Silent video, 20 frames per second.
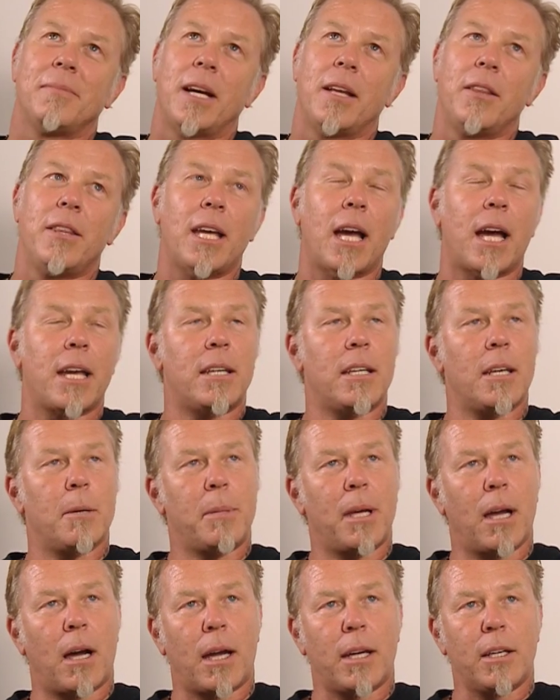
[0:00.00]
The idea
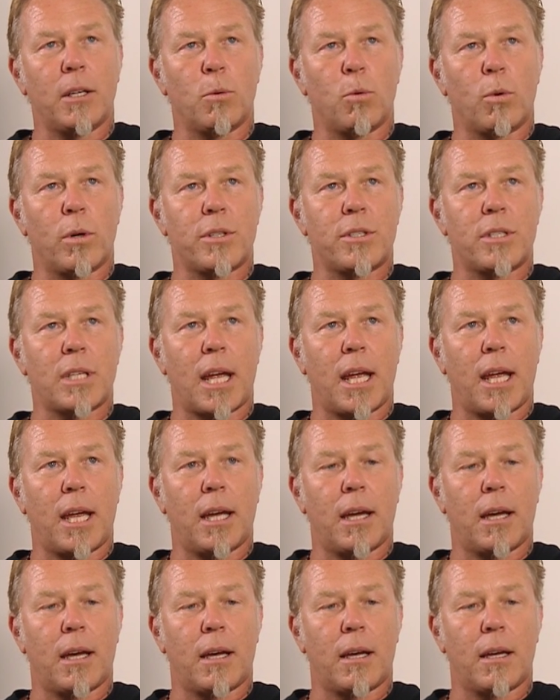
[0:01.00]
behind it was
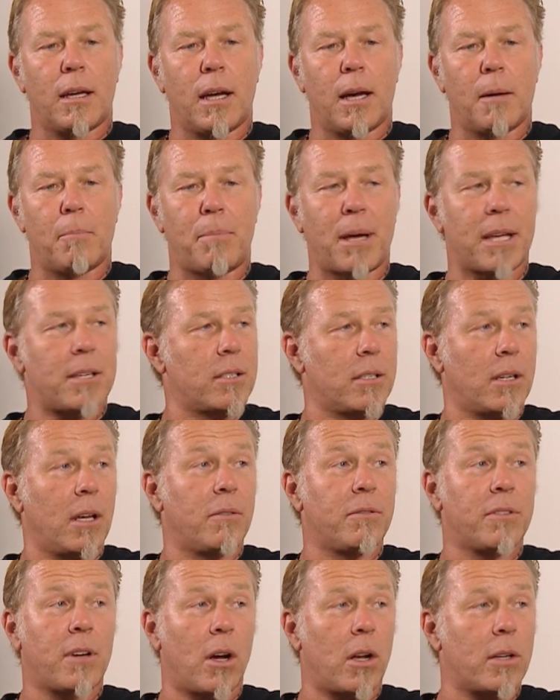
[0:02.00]
a best
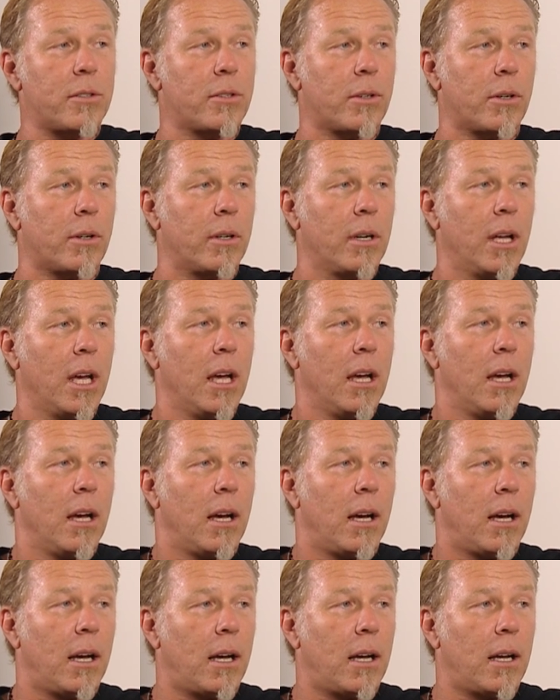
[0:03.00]
of concert.
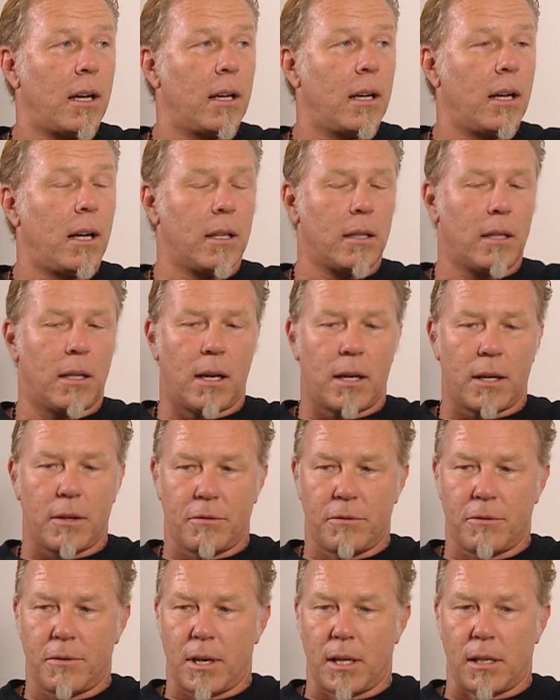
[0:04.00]
A lot
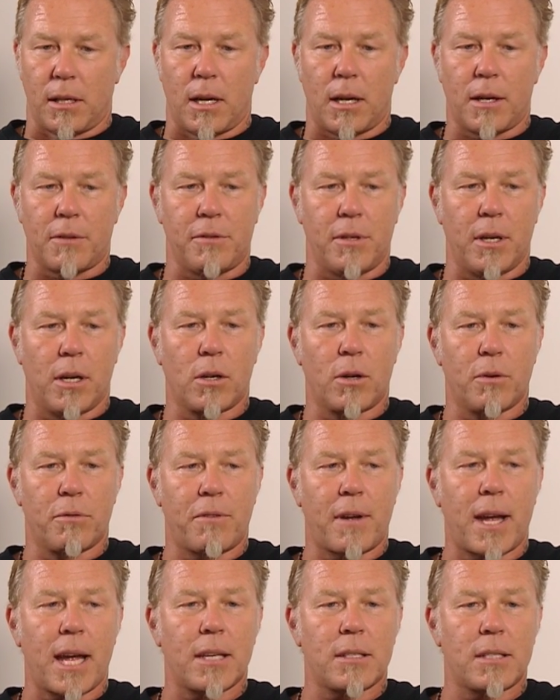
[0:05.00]
of younger
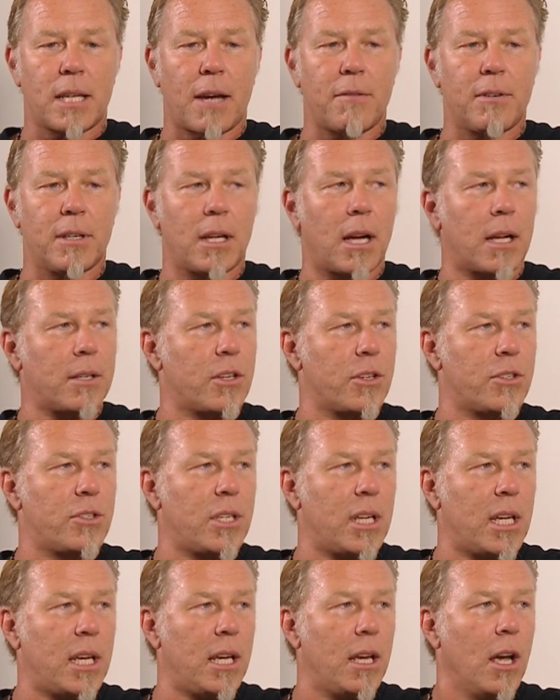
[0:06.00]
fans haven't got to
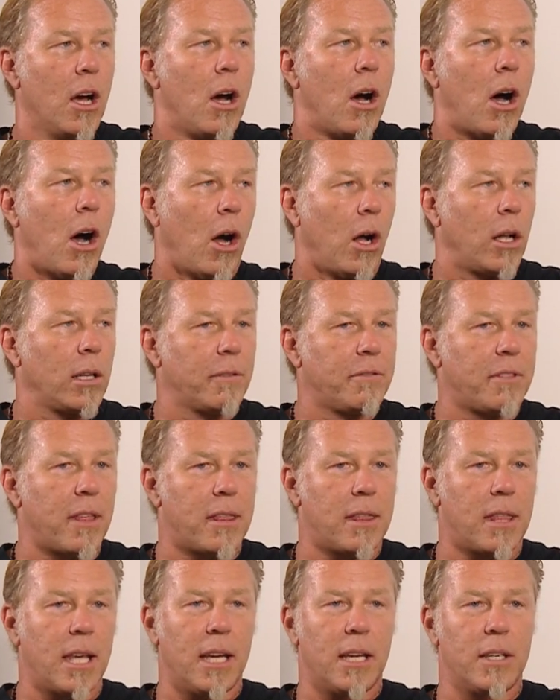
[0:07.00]
see all of the
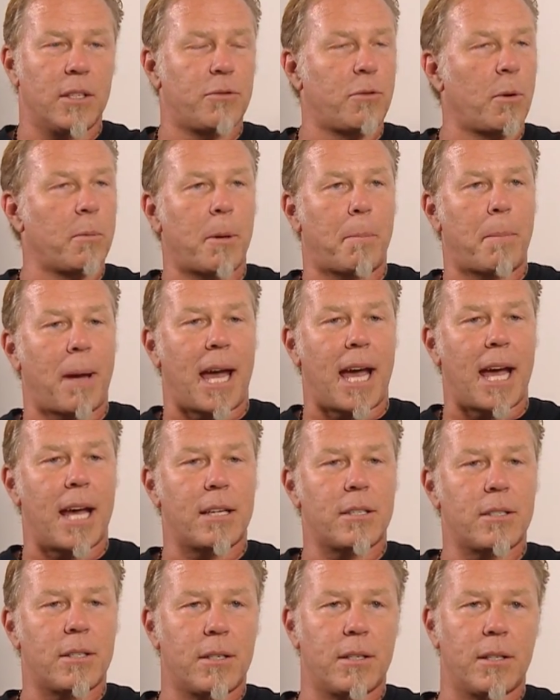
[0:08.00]
things from the
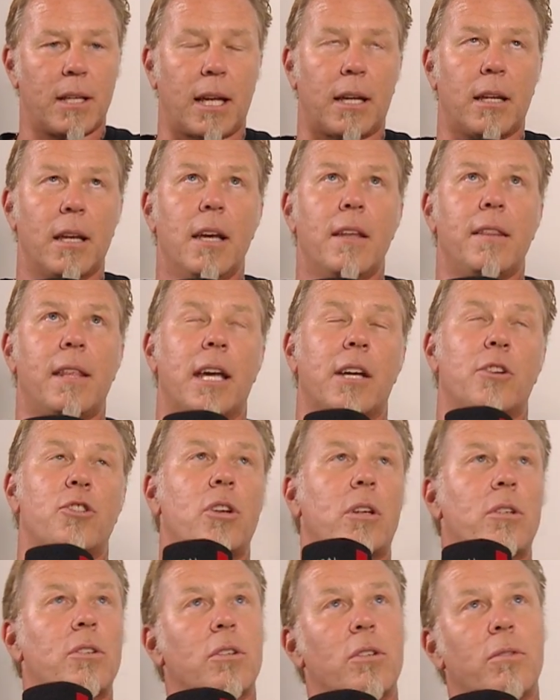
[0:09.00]
past, like the
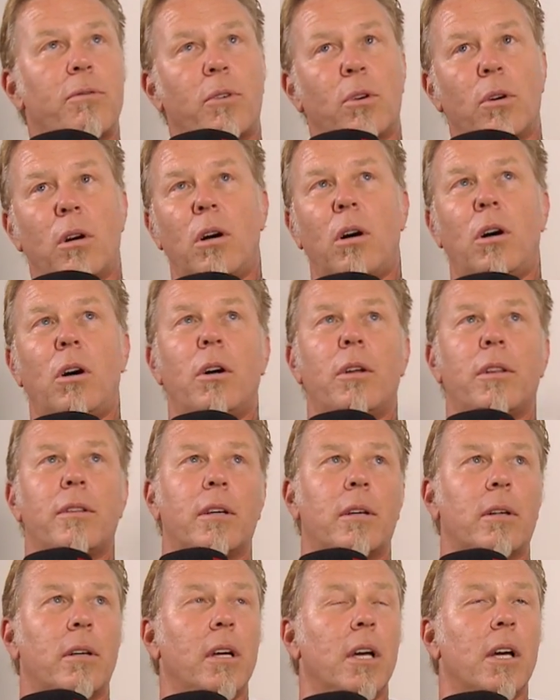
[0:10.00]
Injustice for All, the